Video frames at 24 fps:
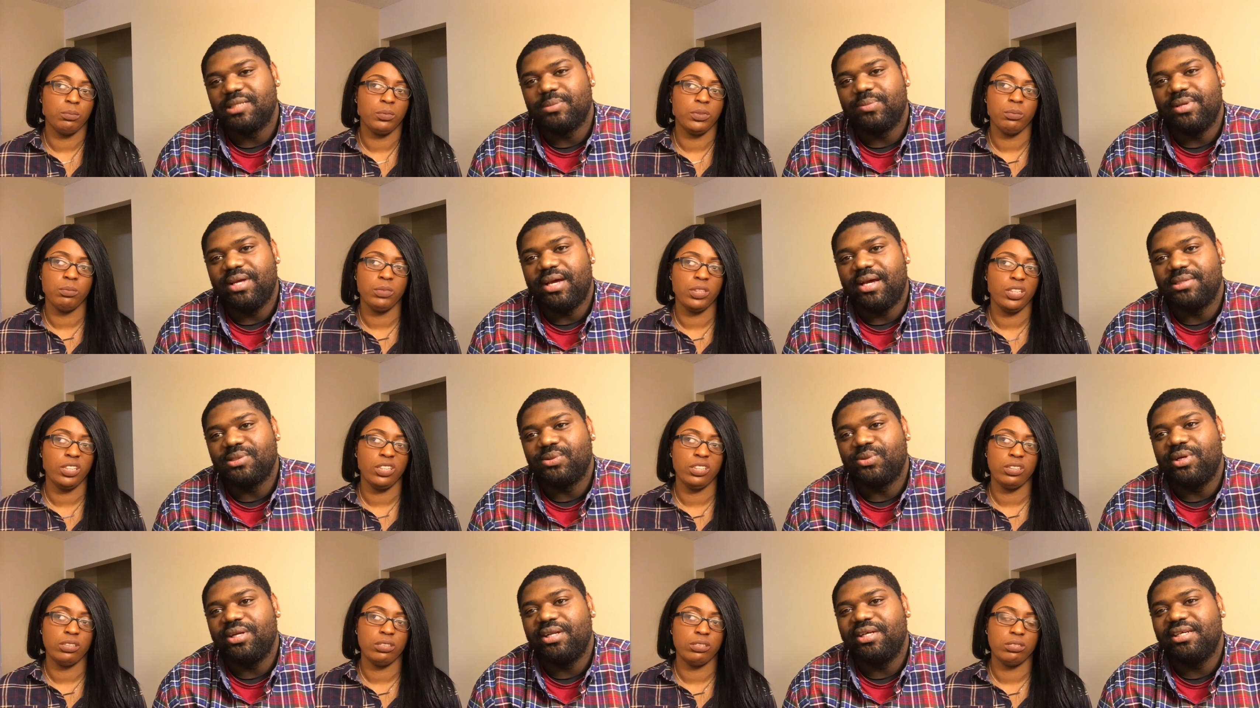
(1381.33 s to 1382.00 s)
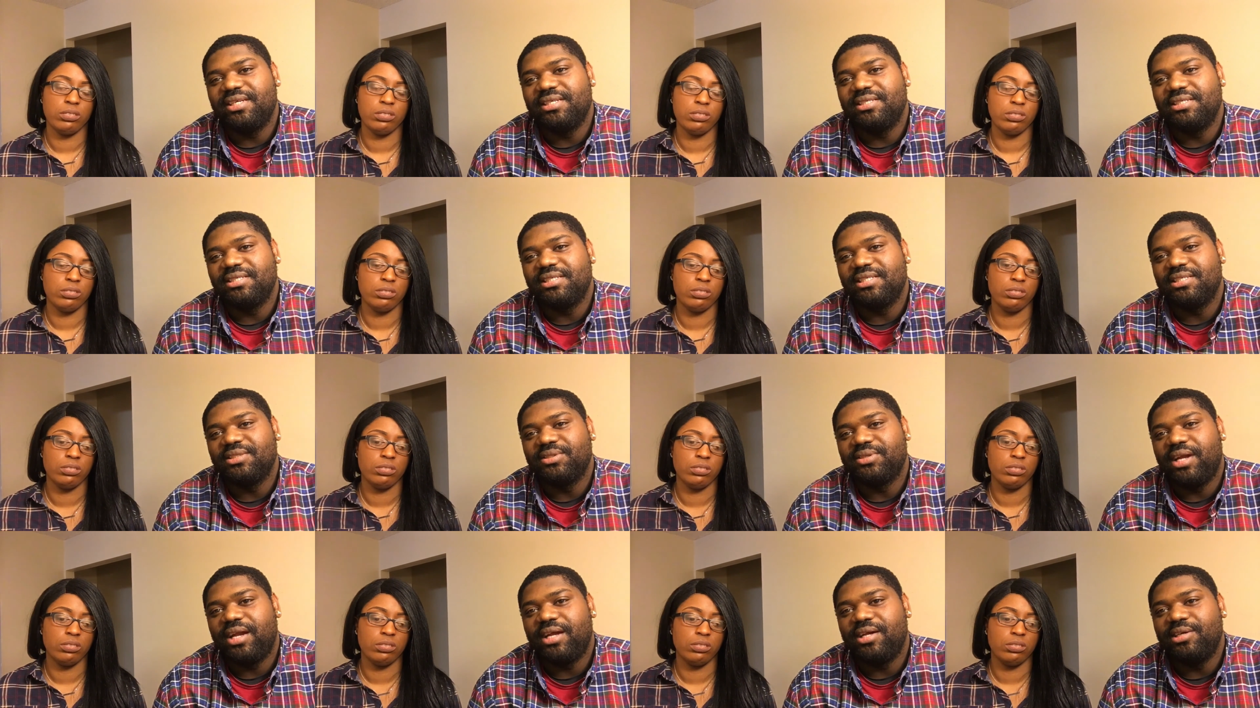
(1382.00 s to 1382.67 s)
Speaker 1: used to be all sweaty and shit and
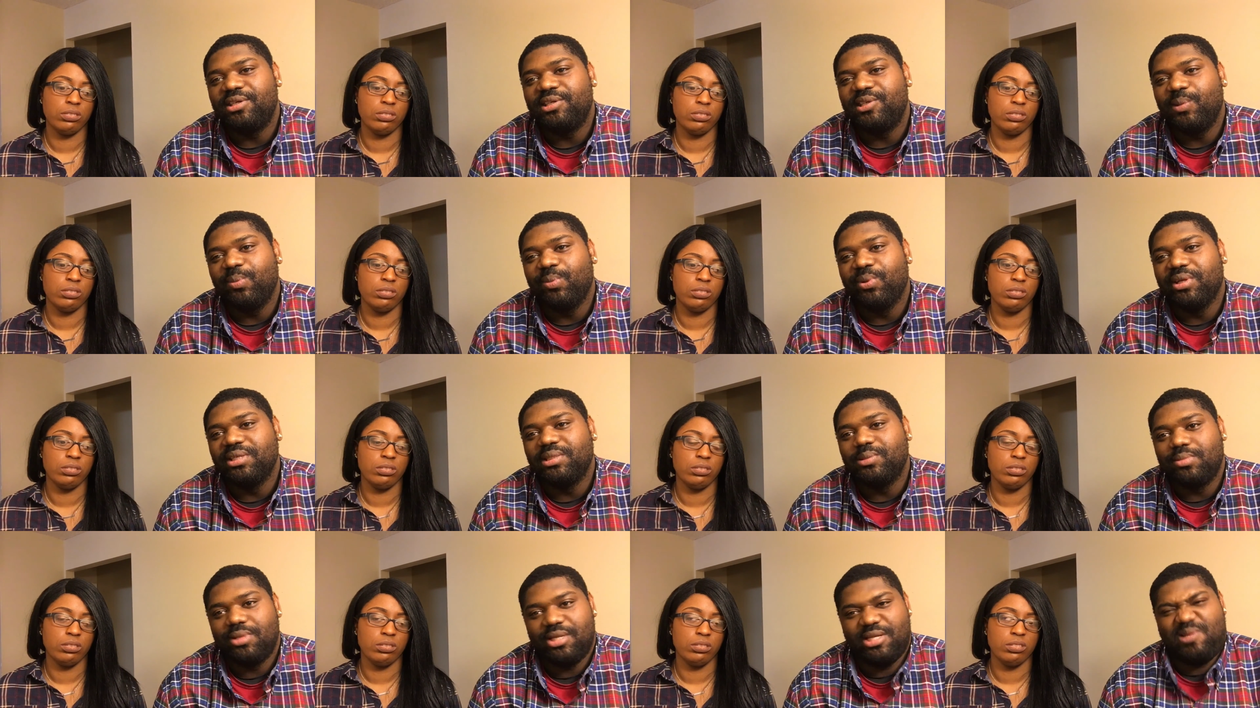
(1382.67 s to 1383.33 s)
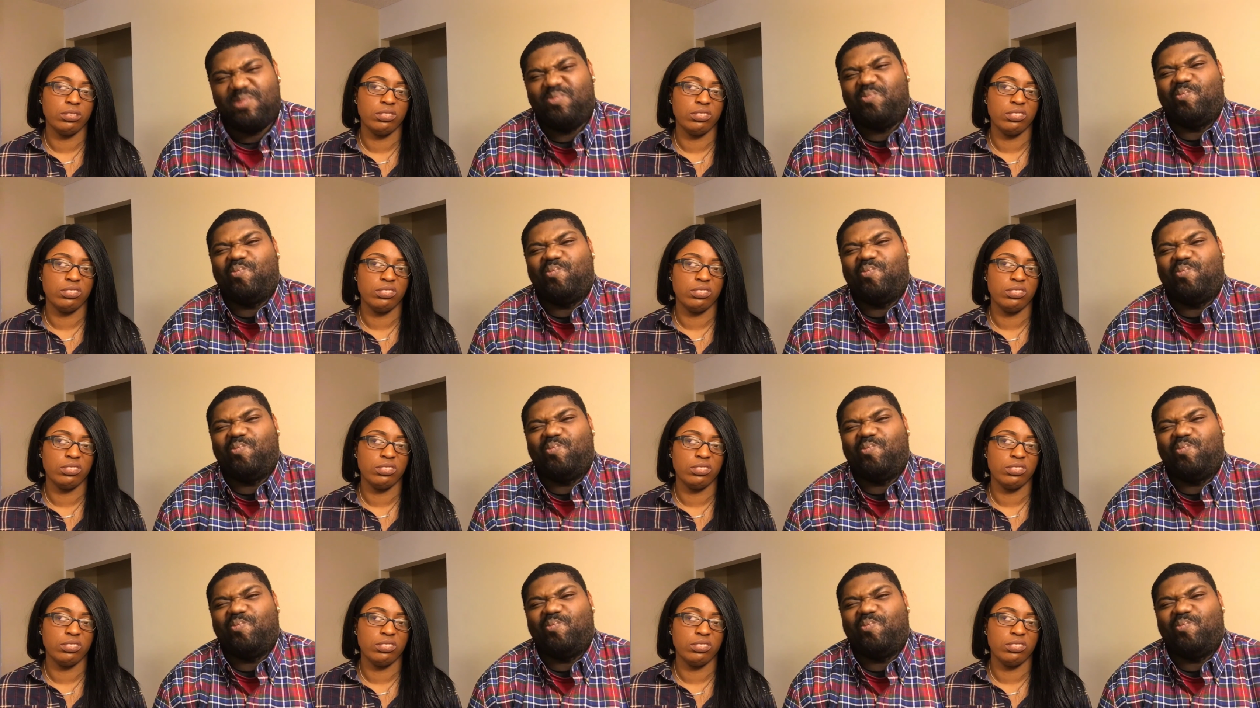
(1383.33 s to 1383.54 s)
try to hug the breeze, but